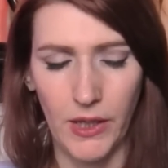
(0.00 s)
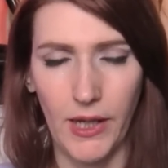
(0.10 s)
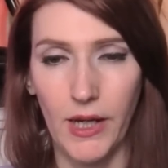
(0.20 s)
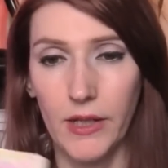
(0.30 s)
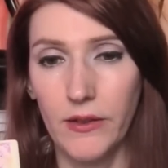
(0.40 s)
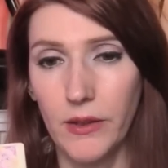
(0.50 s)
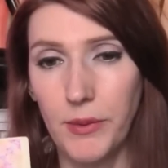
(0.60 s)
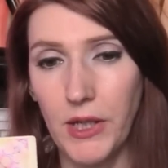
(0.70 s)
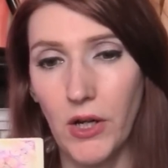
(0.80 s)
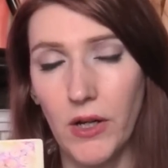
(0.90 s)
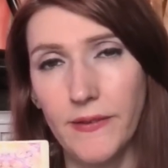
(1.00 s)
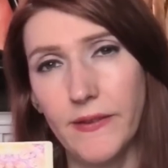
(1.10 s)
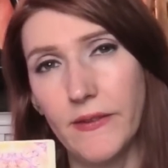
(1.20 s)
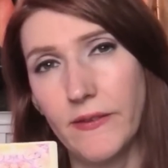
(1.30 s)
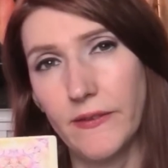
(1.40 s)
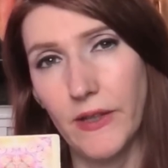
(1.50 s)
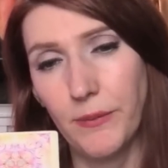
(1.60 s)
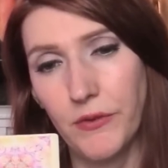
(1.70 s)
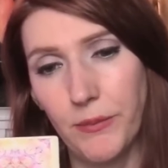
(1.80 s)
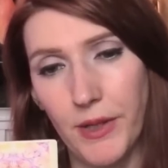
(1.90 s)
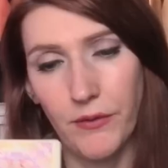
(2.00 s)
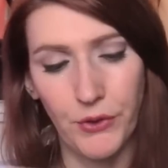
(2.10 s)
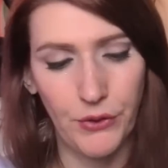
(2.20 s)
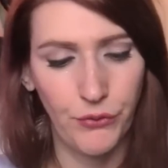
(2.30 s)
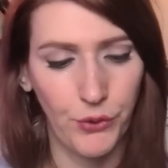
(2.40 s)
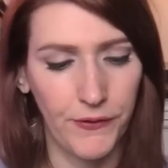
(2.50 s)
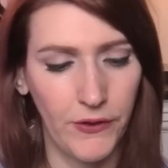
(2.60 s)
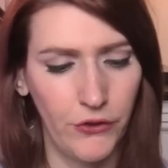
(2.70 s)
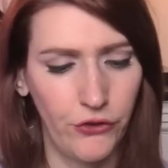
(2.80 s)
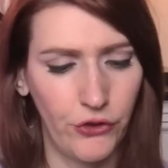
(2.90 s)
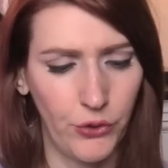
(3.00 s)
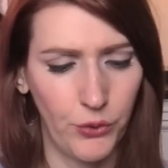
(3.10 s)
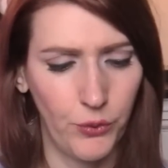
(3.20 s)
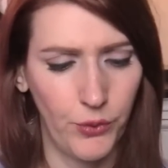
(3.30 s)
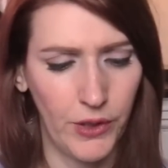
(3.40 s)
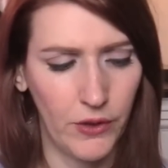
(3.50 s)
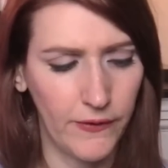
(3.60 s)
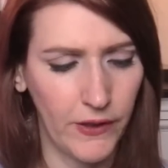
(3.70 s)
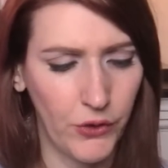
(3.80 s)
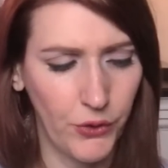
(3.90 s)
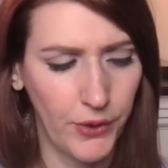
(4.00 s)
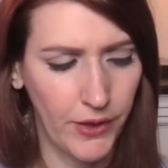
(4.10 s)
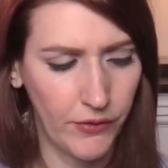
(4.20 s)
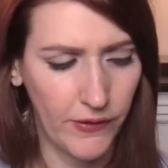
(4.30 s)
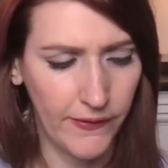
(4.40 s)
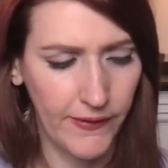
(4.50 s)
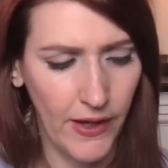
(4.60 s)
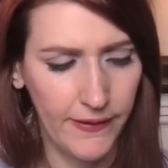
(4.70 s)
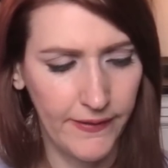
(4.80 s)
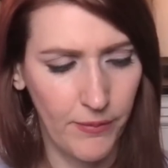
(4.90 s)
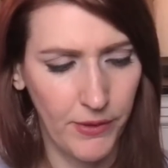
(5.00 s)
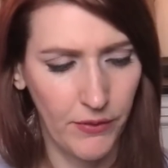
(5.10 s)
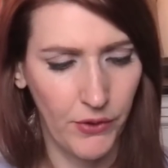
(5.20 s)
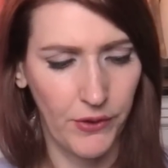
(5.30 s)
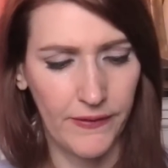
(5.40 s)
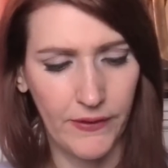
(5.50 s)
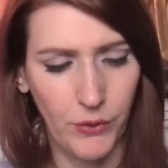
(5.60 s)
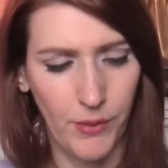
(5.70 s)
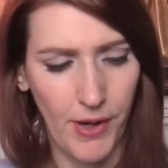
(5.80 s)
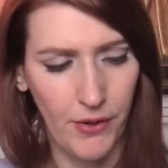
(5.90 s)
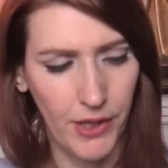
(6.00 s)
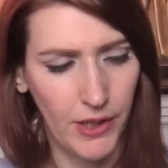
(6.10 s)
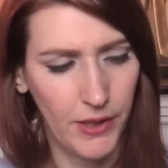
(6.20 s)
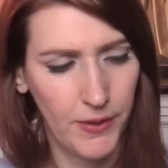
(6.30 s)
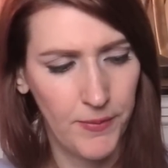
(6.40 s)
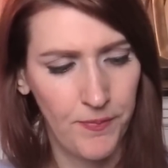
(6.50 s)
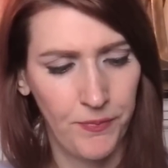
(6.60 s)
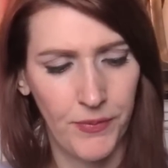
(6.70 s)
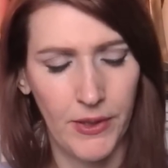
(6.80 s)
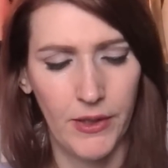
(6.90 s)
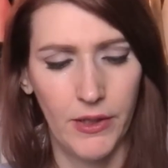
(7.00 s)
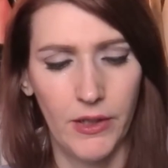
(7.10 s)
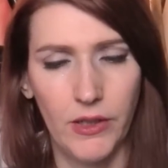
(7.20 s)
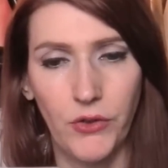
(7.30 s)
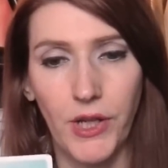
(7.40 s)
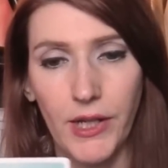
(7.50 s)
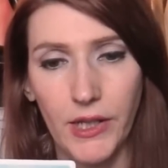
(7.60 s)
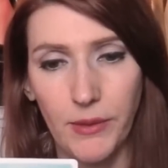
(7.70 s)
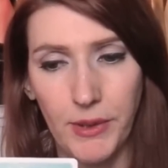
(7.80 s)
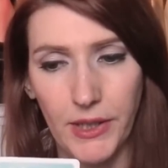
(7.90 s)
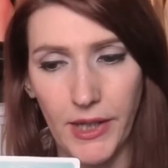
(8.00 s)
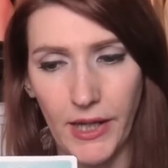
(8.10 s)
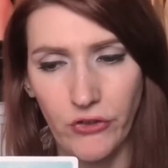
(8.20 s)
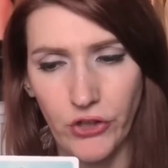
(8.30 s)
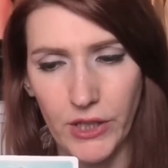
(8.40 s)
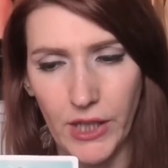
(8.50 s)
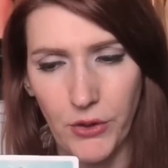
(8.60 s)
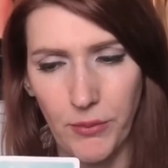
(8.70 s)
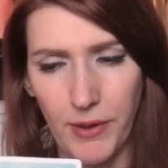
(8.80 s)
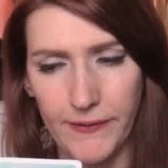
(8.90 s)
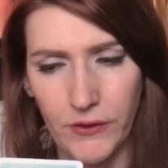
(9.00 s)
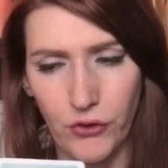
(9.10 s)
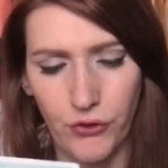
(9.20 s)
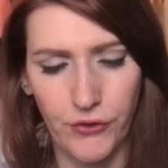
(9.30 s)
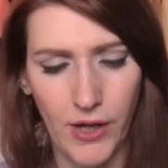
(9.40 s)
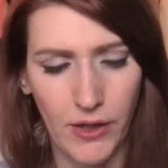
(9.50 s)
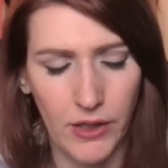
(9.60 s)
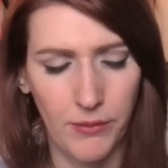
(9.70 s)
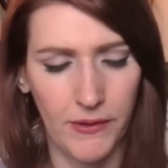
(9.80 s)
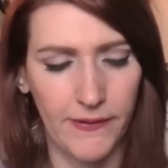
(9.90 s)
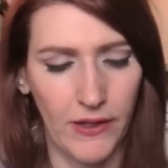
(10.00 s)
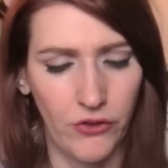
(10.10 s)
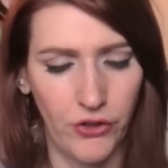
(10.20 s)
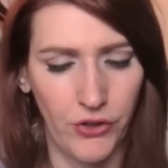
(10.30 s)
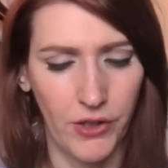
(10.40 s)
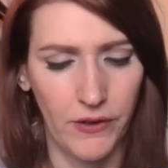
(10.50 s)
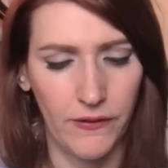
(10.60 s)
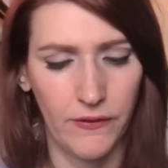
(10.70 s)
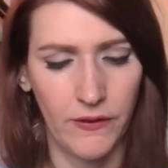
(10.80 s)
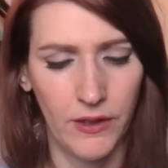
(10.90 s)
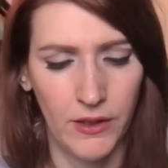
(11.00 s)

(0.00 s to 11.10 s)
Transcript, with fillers: And because this seems to a very forced issue, it looks like you're going to have to decide something very soon about it. You're getting communication, letter, message, or document, Sagittarius.